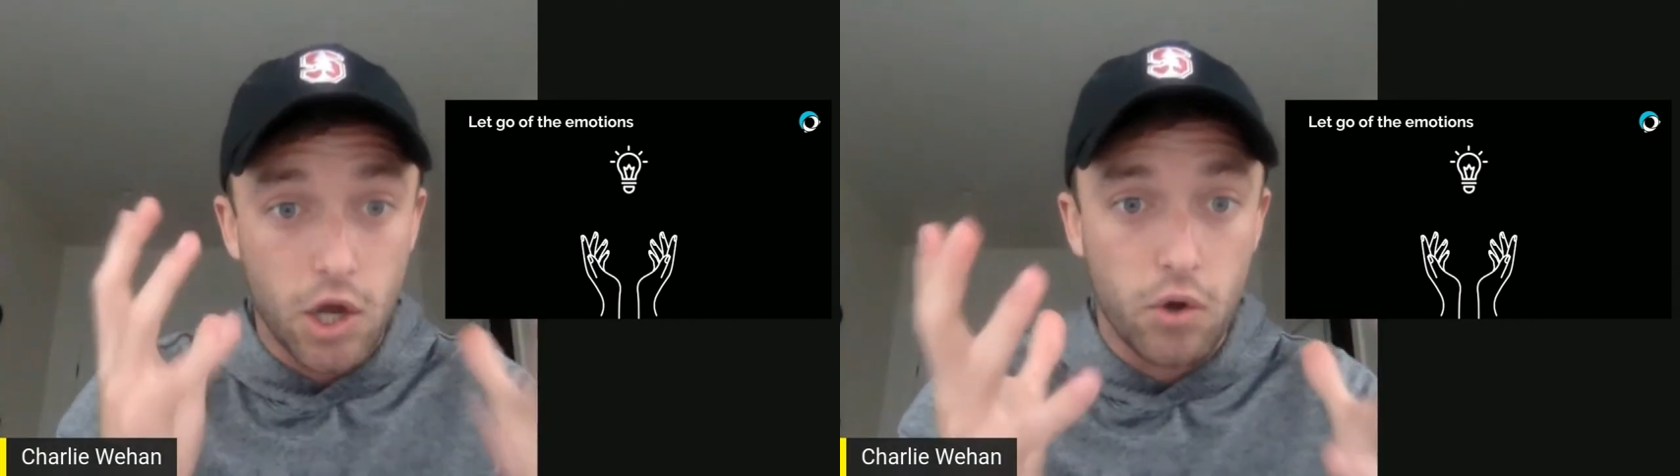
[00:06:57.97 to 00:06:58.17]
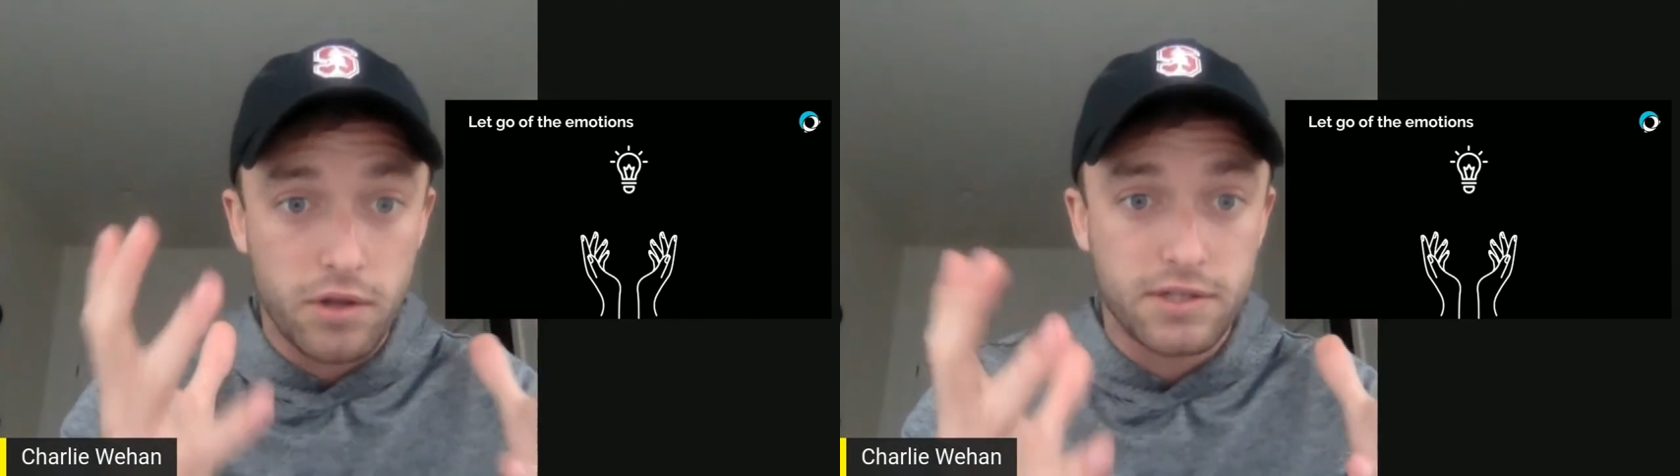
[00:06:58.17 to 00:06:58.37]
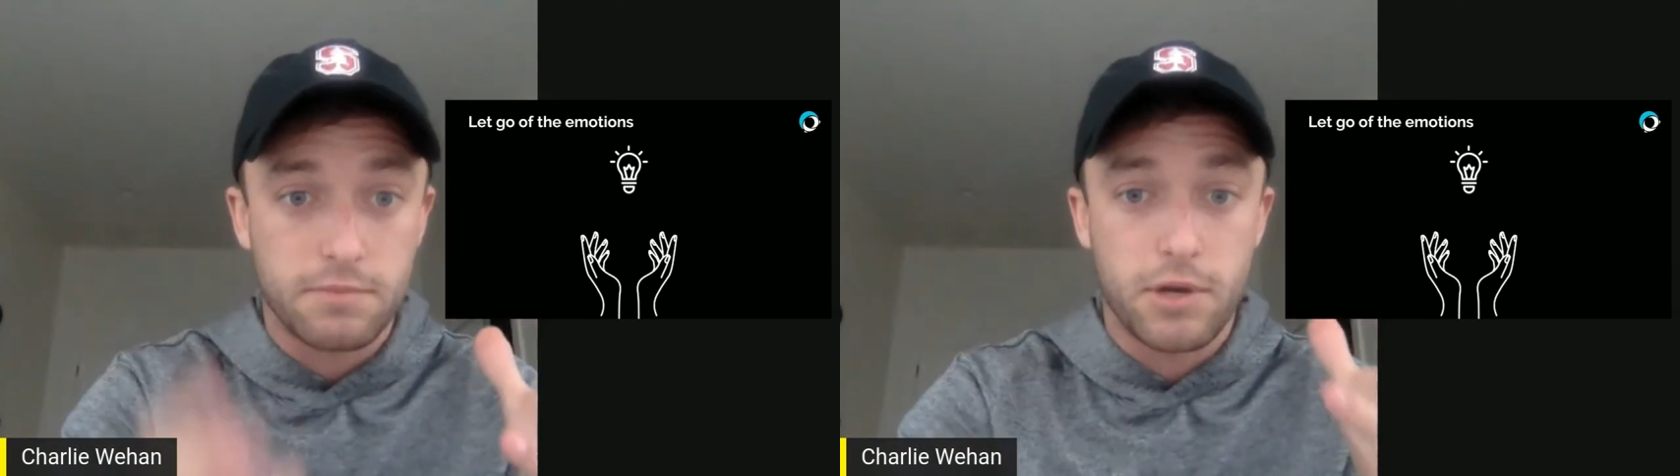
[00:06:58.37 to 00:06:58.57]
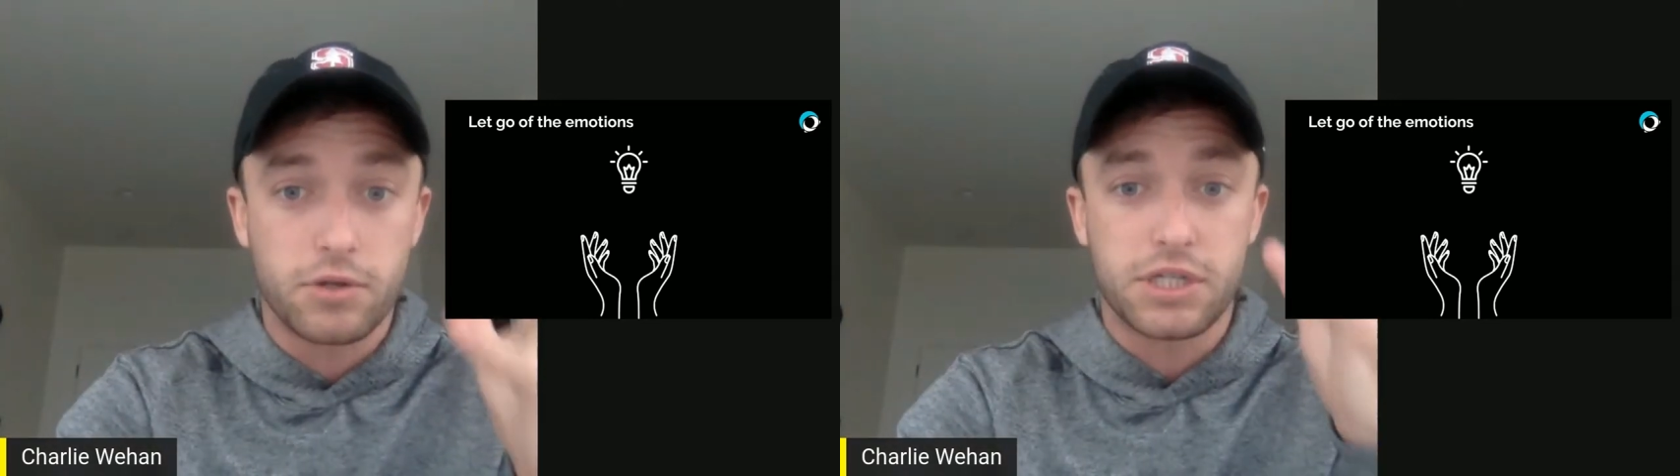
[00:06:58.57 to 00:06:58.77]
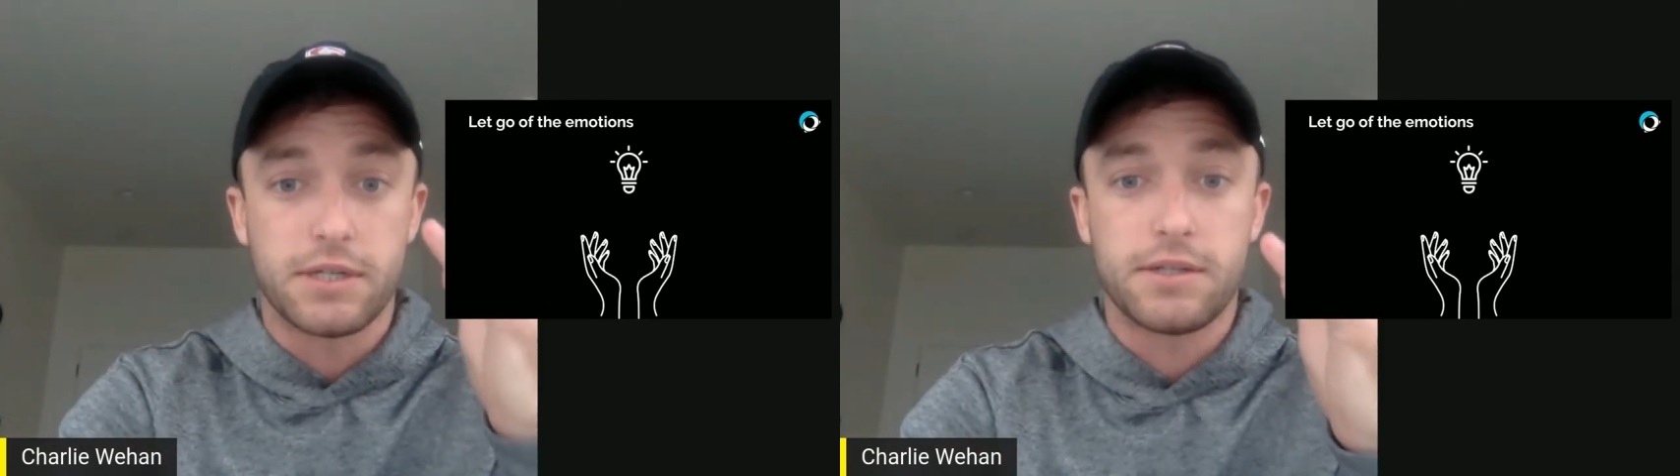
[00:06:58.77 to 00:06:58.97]
go of those
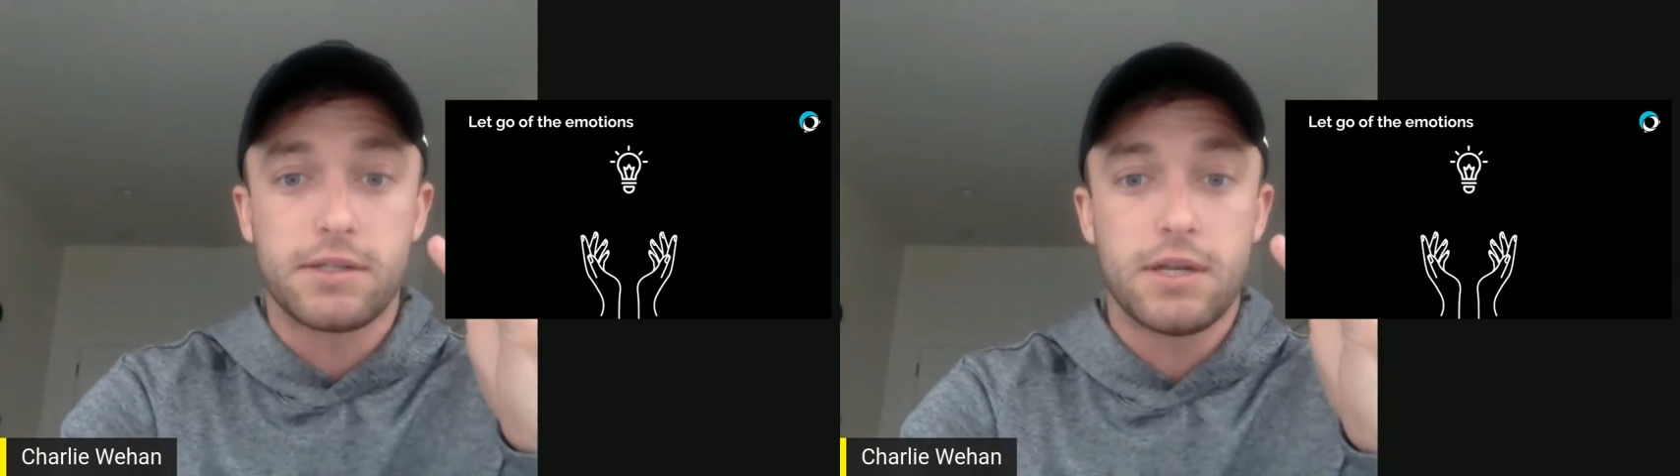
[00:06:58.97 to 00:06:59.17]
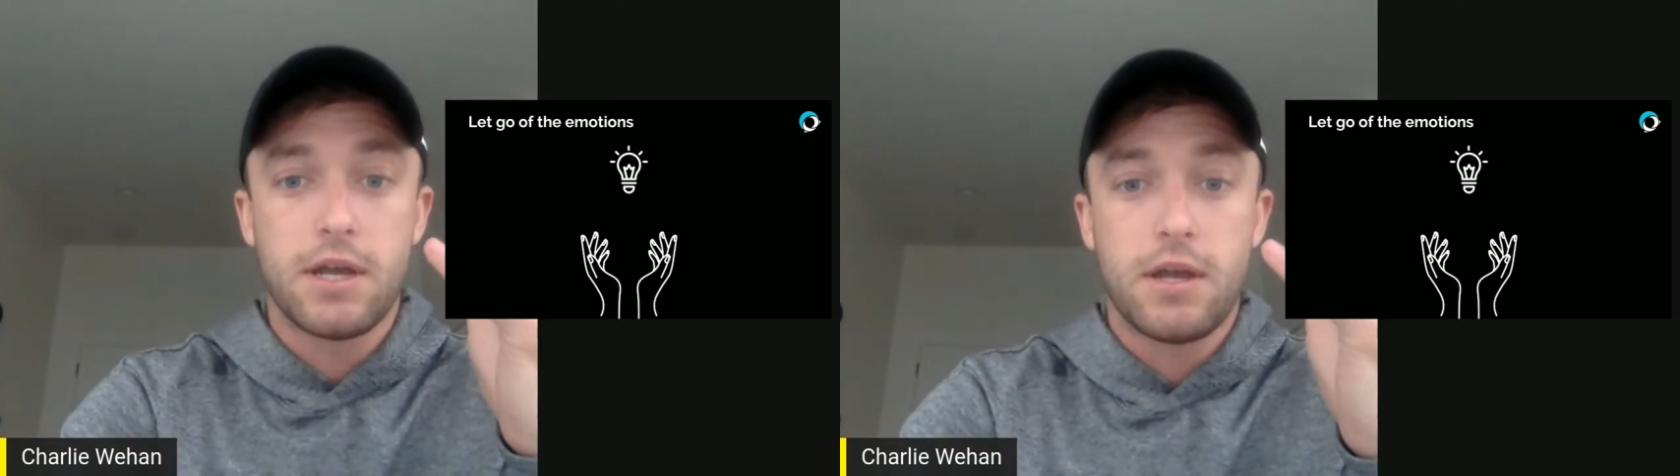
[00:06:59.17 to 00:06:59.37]
emotions.